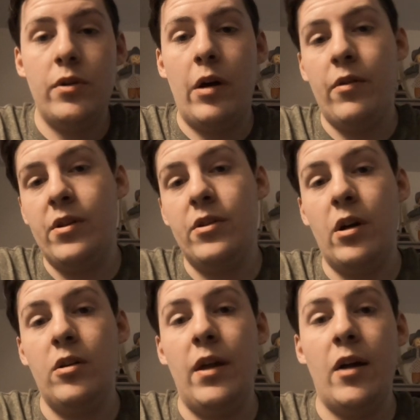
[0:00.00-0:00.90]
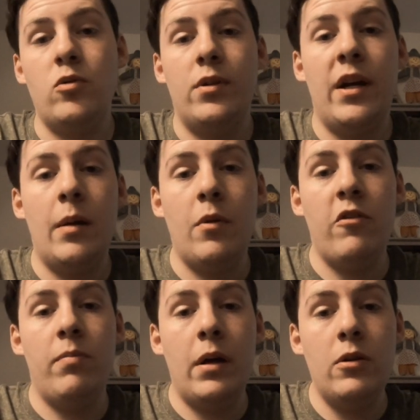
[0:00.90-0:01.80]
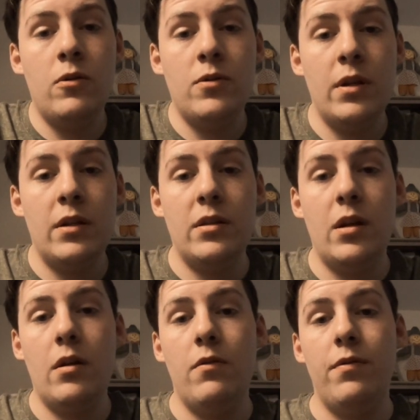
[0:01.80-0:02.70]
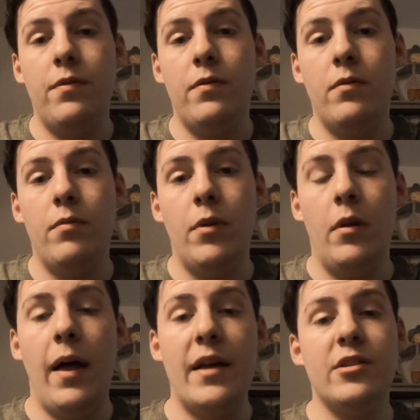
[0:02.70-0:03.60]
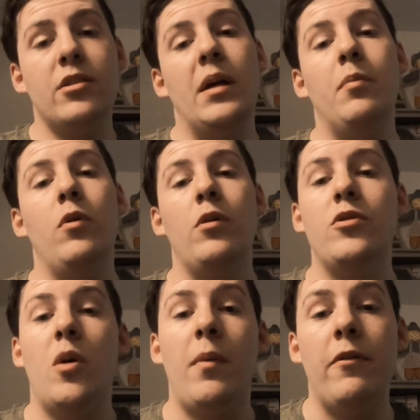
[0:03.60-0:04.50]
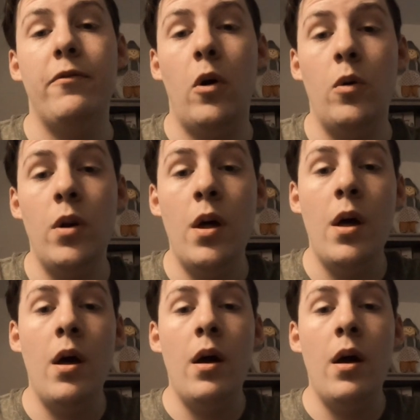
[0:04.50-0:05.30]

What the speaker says: So now this is on the actual camera I've been using instead of the last clip where it was on my phone.